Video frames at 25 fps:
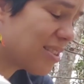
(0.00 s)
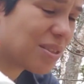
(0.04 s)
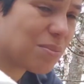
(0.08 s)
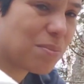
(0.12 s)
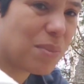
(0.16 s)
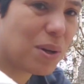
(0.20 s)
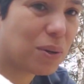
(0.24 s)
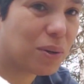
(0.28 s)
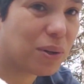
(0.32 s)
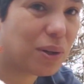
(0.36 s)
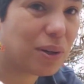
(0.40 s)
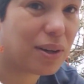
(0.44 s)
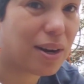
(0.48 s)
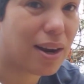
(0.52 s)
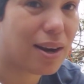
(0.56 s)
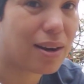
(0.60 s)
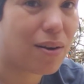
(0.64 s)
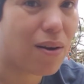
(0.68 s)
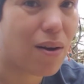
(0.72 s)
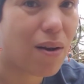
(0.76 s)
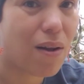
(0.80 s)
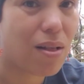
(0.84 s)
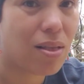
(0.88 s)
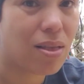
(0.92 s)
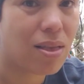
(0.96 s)
smell good at
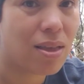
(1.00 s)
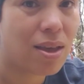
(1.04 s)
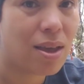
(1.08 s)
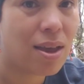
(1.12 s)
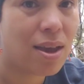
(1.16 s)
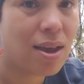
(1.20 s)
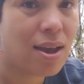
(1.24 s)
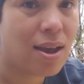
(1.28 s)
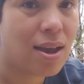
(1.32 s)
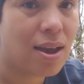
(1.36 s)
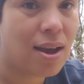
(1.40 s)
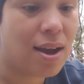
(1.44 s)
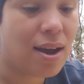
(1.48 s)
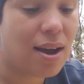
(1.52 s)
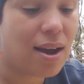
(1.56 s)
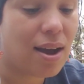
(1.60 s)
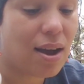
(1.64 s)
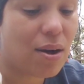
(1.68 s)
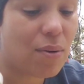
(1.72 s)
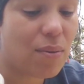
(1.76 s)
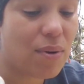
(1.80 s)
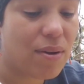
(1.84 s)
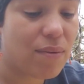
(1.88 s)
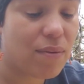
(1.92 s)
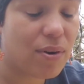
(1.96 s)
all.
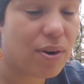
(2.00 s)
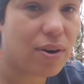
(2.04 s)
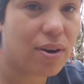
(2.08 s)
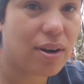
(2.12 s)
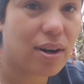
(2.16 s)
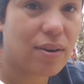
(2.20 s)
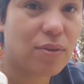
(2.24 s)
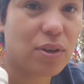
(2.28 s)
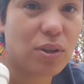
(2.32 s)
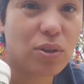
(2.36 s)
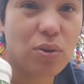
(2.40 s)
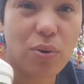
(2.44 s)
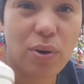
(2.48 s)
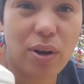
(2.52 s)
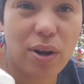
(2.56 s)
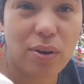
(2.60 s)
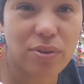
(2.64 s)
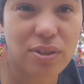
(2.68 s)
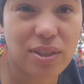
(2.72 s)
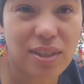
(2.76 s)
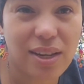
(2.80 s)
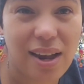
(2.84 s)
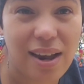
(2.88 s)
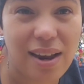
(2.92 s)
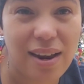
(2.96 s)
However, if you do it
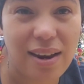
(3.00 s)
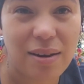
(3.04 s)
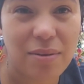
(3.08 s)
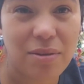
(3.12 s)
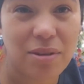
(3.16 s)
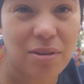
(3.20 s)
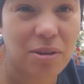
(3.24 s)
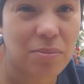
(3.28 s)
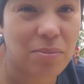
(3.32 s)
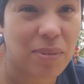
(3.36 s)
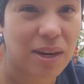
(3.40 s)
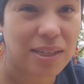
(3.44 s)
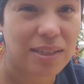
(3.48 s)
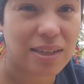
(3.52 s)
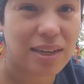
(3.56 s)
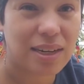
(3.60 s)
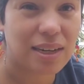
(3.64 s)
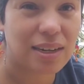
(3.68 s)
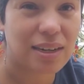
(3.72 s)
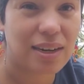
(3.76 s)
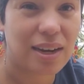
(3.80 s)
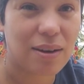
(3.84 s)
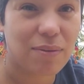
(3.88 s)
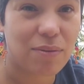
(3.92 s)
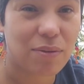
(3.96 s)
outside, it might take a
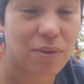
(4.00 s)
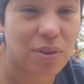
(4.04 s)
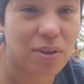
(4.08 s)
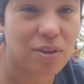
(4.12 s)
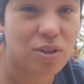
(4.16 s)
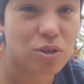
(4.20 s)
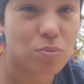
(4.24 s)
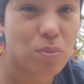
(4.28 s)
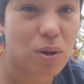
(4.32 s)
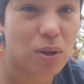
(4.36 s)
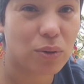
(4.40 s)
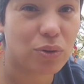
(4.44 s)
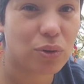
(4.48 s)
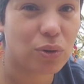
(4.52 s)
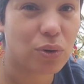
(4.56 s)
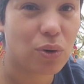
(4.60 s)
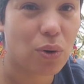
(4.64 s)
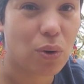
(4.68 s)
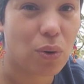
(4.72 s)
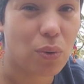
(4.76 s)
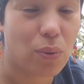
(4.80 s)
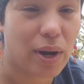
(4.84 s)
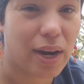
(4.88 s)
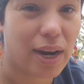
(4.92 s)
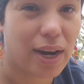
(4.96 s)
day for the smell to go
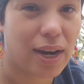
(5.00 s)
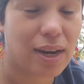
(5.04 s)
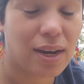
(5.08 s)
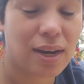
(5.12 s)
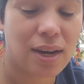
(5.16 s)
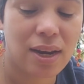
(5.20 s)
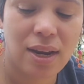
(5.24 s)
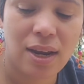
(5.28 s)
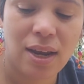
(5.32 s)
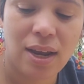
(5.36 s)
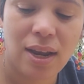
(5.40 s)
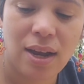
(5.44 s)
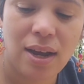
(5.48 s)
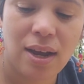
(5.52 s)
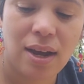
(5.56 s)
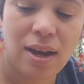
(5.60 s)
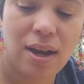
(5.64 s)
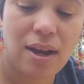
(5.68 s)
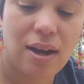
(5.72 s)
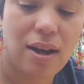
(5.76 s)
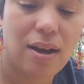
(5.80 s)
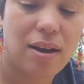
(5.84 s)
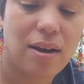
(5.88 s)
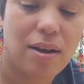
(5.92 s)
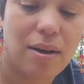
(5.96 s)
away.
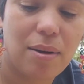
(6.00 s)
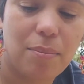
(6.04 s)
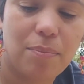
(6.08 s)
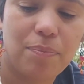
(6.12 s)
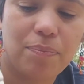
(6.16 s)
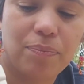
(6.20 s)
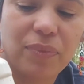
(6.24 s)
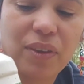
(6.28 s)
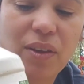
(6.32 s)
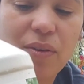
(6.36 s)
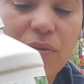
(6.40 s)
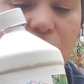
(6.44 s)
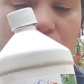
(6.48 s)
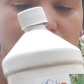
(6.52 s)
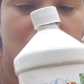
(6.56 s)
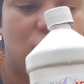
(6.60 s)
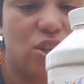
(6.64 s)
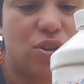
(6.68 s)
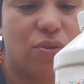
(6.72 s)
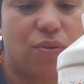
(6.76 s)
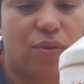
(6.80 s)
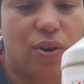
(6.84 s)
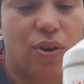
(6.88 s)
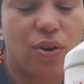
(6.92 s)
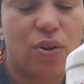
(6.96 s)
Um,
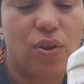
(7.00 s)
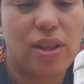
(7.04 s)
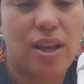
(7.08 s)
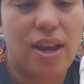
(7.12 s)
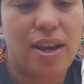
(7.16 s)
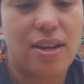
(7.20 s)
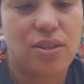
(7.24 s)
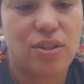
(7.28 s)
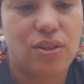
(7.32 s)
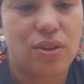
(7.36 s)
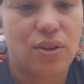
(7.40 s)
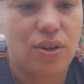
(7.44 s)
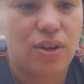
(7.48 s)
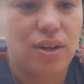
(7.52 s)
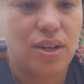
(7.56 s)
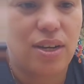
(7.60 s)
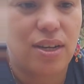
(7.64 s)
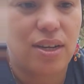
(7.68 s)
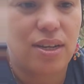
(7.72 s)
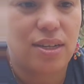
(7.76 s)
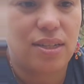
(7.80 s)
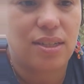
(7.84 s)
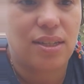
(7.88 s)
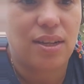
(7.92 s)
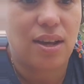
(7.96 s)
fish fertilizer
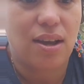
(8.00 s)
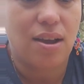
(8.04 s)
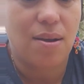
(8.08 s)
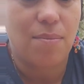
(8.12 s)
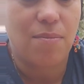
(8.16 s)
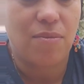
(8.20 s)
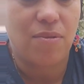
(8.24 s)
is um,